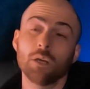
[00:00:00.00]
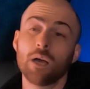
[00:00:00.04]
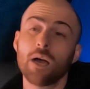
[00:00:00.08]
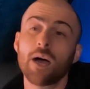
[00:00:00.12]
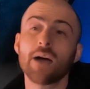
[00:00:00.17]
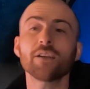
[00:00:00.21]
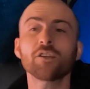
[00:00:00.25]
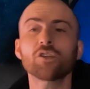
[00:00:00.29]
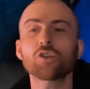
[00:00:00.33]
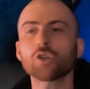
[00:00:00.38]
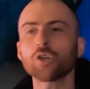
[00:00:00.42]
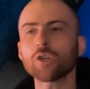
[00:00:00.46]

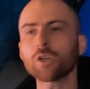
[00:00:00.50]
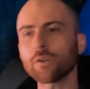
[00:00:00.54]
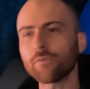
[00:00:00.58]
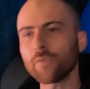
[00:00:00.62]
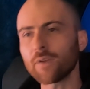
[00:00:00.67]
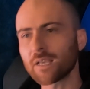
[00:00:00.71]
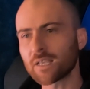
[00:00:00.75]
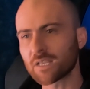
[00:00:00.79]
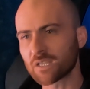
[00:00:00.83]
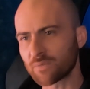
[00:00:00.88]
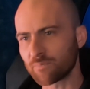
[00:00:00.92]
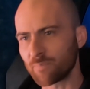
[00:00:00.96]
I should have
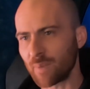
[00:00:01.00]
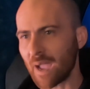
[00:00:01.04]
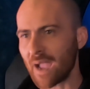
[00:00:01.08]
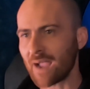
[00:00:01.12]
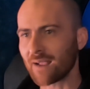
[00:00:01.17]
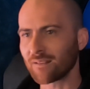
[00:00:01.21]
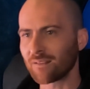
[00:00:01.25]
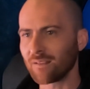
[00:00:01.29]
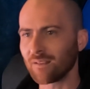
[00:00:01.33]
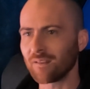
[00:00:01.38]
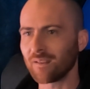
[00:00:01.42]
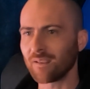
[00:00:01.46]

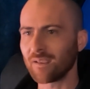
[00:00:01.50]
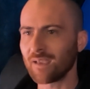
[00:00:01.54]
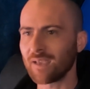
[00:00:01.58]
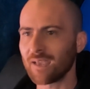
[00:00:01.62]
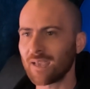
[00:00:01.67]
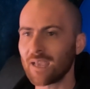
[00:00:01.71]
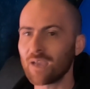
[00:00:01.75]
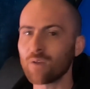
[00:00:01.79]
expected it.